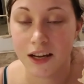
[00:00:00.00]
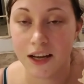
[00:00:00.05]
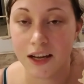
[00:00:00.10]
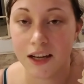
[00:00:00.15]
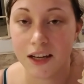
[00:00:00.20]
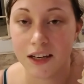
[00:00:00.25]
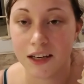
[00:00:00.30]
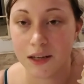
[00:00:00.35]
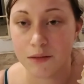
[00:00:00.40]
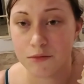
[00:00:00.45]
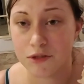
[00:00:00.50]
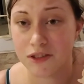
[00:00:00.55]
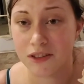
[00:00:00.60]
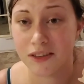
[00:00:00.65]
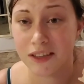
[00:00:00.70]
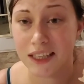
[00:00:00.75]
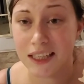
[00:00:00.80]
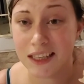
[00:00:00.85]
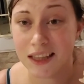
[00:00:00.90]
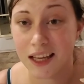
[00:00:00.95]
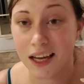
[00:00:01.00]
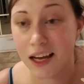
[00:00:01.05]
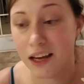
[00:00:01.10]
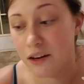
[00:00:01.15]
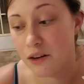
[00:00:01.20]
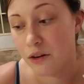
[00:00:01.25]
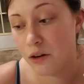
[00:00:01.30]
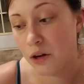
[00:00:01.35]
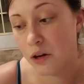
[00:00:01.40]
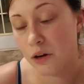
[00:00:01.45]
And I'm just gonna eat
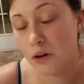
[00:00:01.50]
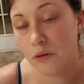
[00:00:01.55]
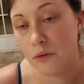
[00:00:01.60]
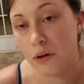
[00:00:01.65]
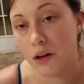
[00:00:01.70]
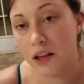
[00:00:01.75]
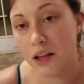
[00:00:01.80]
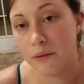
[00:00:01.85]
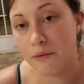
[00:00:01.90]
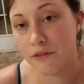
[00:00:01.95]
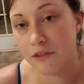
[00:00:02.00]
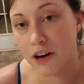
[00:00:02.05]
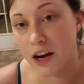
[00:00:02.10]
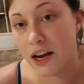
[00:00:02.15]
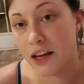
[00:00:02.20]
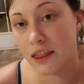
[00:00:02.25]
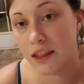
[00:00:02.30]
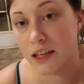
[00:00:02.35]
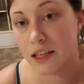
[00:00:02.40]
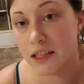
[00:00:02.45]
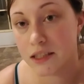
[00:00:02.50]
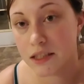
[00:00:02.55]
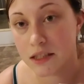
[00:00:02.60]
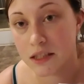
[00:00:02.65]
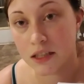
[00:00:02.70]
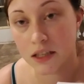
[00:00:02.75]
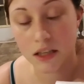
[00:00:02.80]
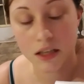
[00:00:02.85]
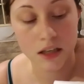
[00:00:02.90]
that while I'm frying these.